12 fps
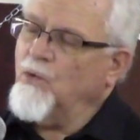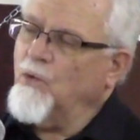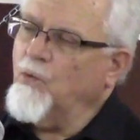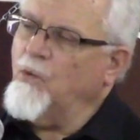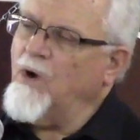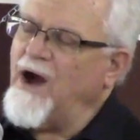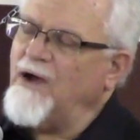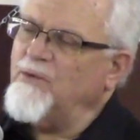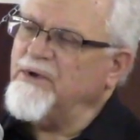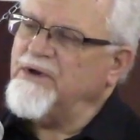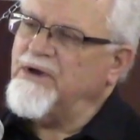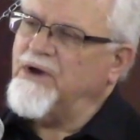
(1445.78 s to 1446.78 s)
Why
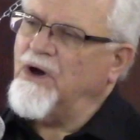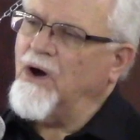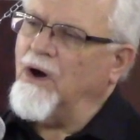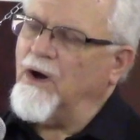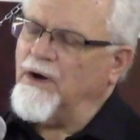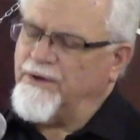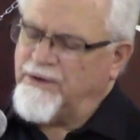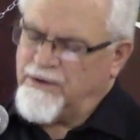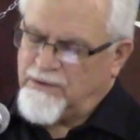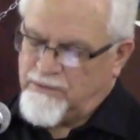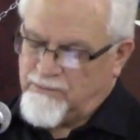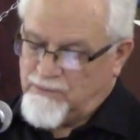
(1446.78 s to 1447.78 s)
would God
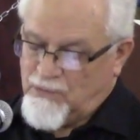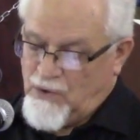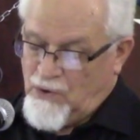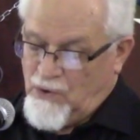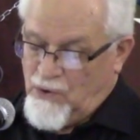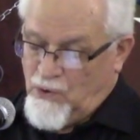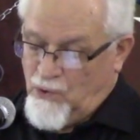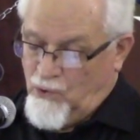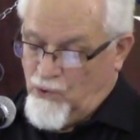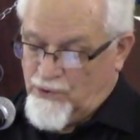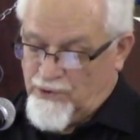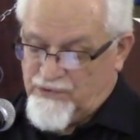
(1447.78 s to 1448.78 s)

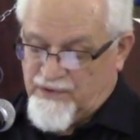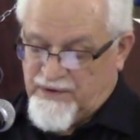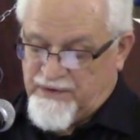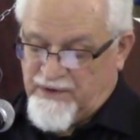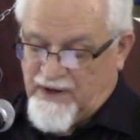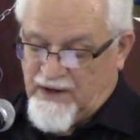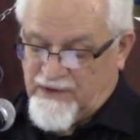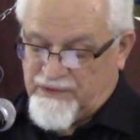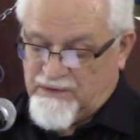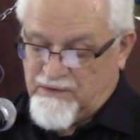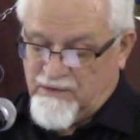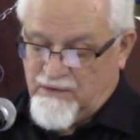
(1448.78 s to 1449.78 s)
order the
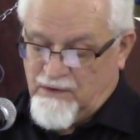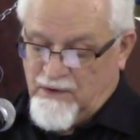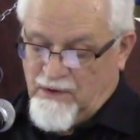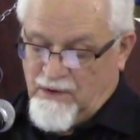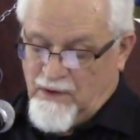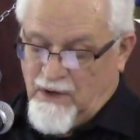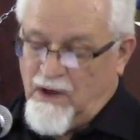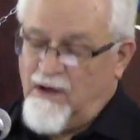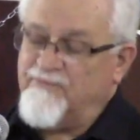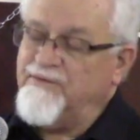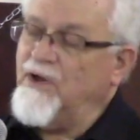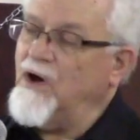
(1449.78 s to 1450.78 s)
death
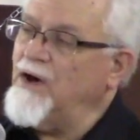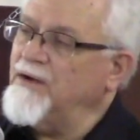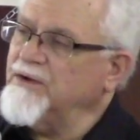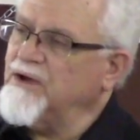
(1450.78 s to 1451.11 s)
of non